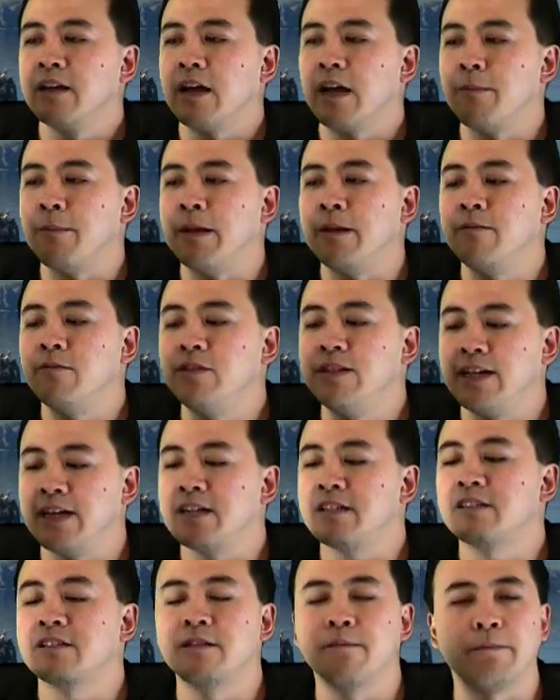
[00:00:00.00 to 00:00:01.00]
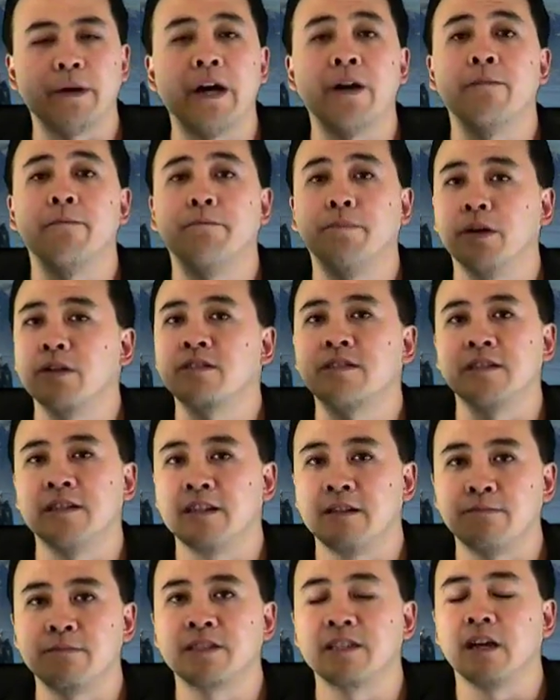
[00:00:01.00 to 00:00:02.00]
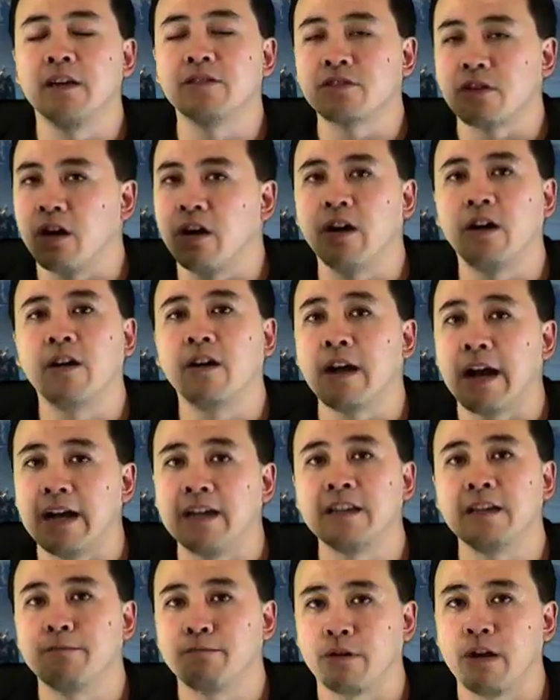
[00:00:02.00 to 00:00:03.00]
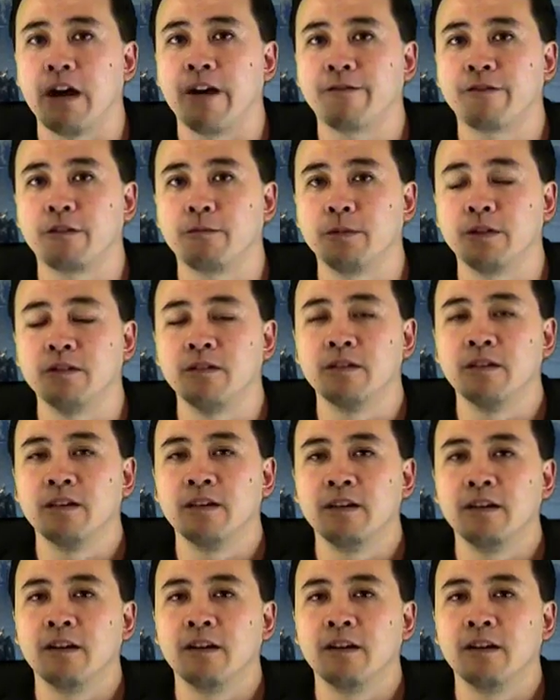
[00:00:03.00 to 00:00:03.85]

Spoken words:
I mean, yes, the books in themselves are highly profitable,